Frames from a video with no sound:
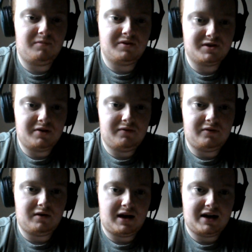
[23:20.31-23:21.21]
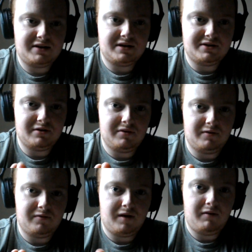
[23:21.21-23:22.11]
But so far, Haas is doing
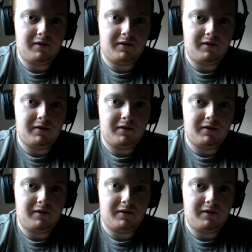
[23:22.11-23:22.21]
very,